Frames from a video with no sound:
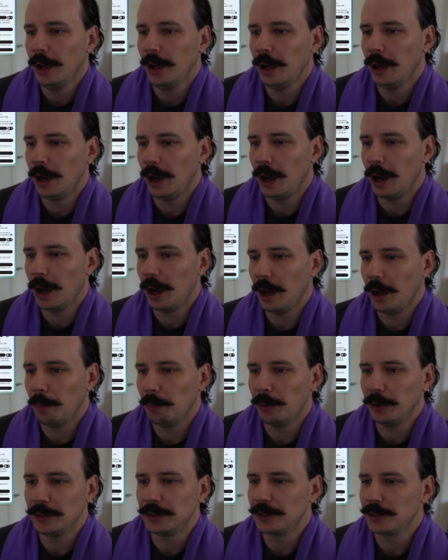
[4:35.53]

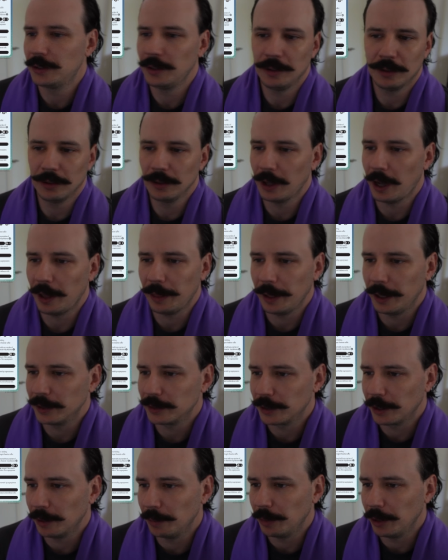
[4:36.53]
But still, I think
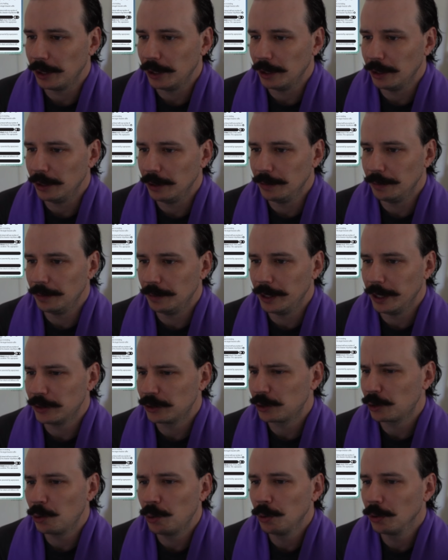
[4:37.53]
it's
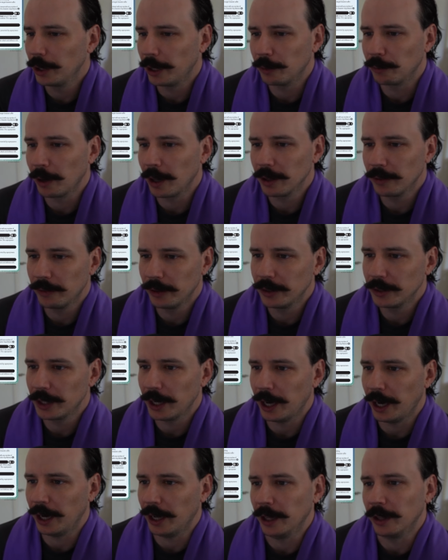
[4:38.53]
cool and relevant,
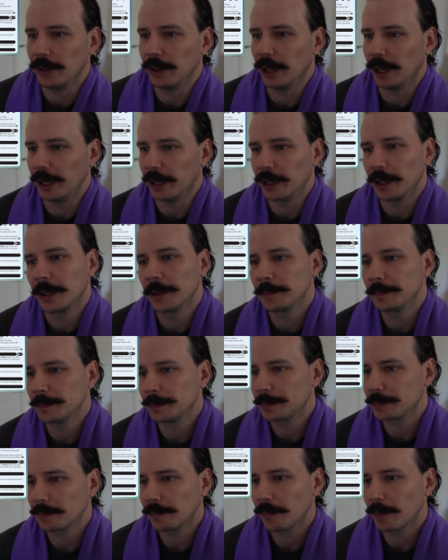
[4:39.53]
and like
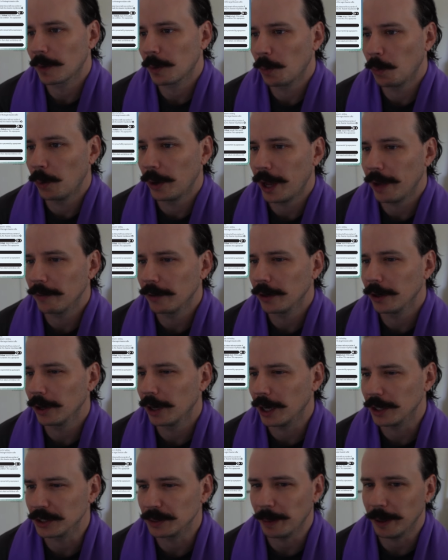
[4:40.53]
whenever
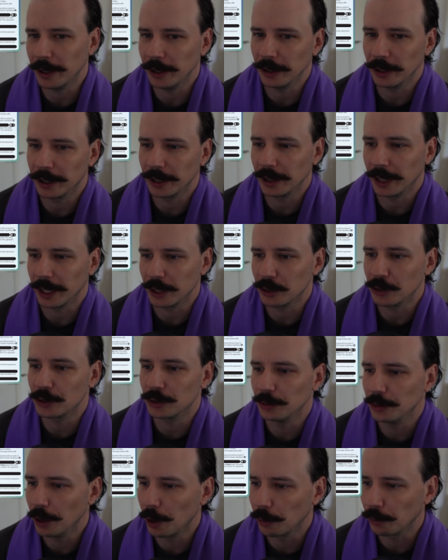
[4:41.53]
a spender can like
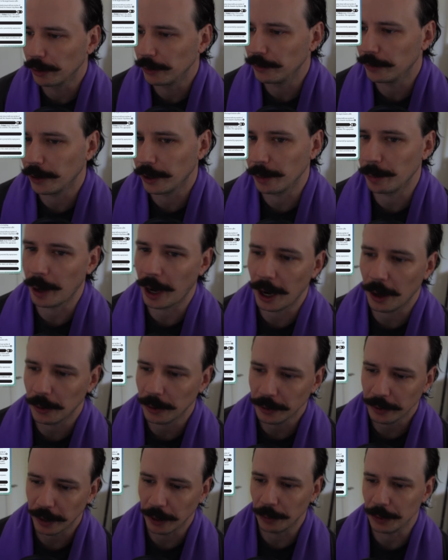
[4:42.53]
pseudo refund a
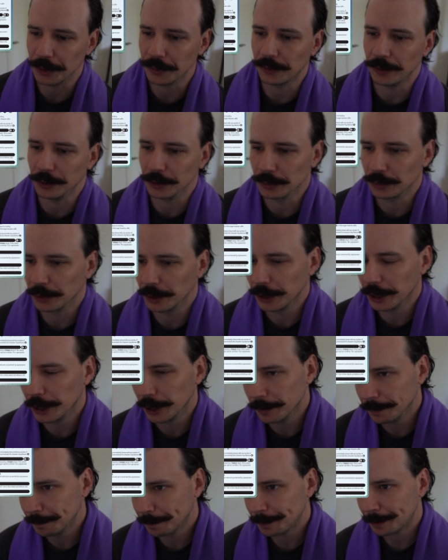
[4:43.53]
power, that always feels really
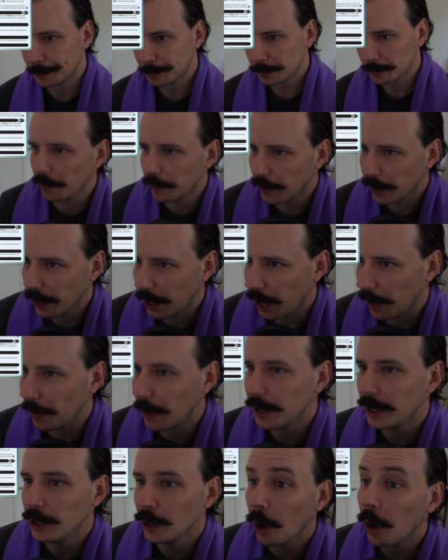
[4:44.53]
good. And then
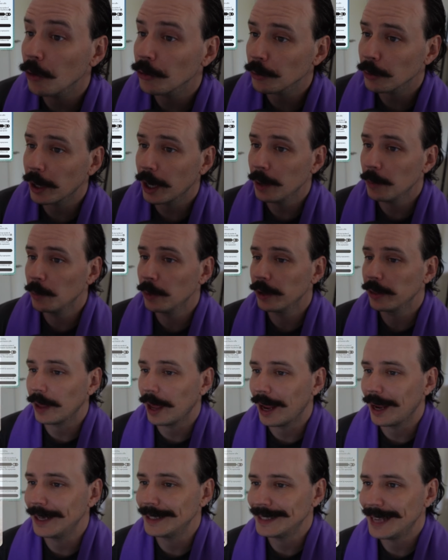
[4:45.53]
he also came with
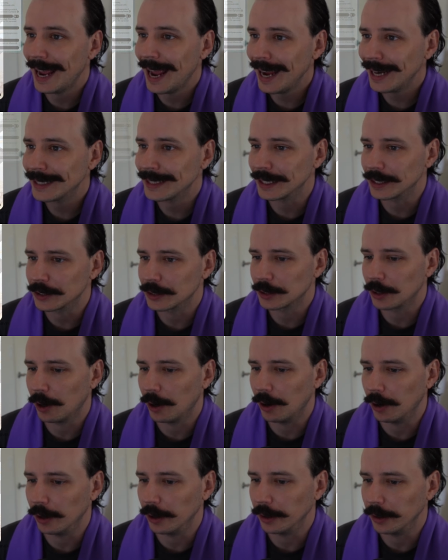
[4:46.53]
a tactics
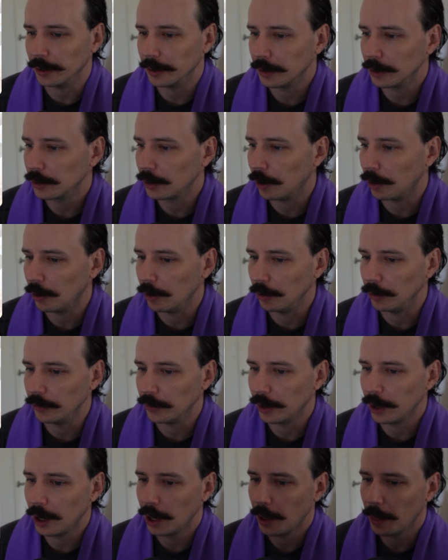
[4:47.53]
card called
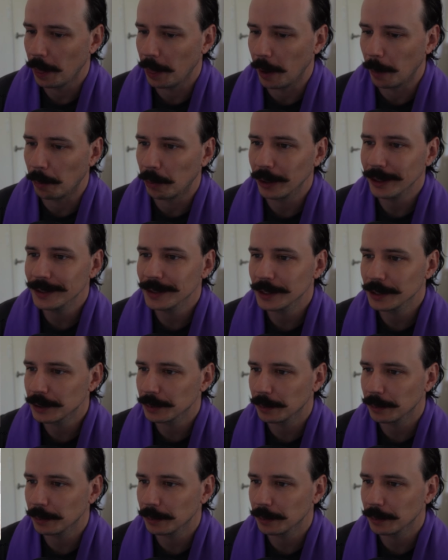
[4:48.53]
the Prince's